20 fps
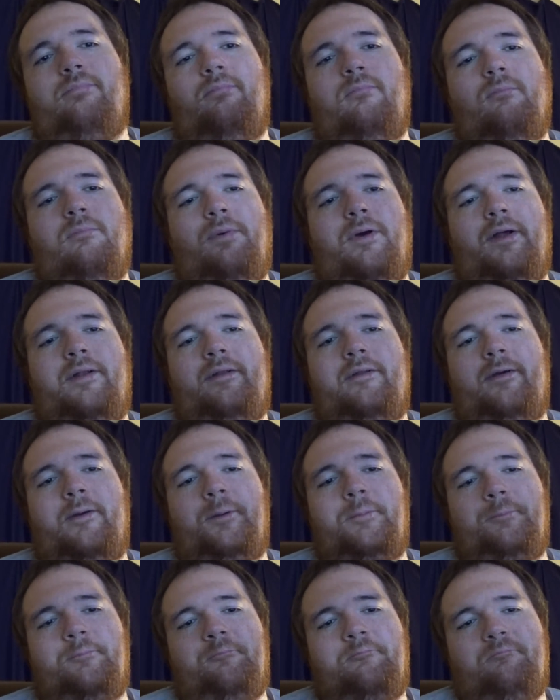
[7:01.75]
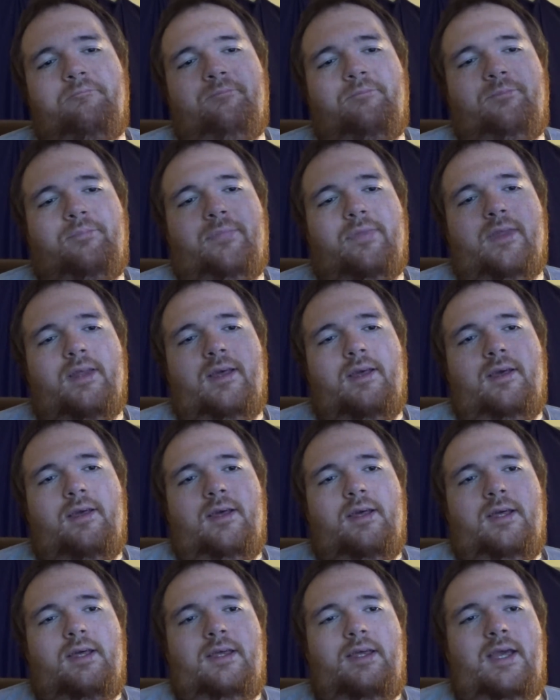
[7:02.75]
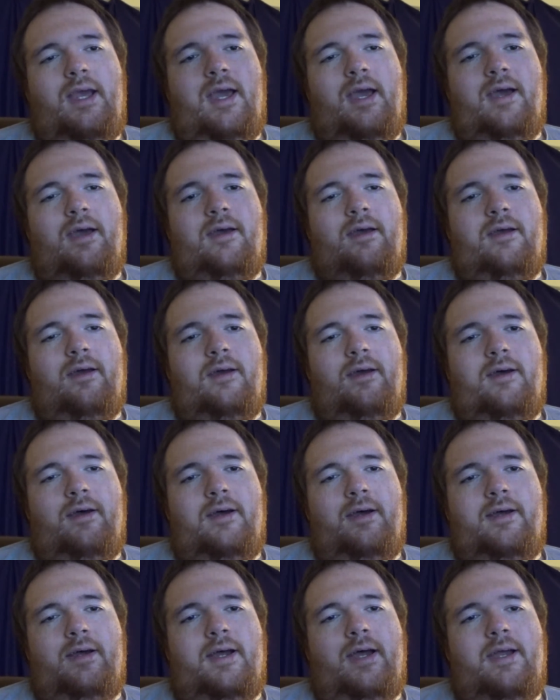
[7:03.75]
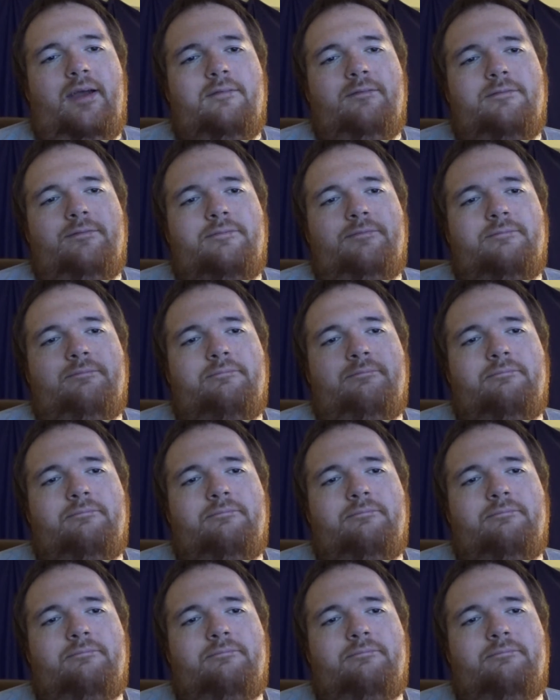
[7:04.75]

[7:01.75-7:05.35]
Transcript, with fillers: But um, yeah, uh, I've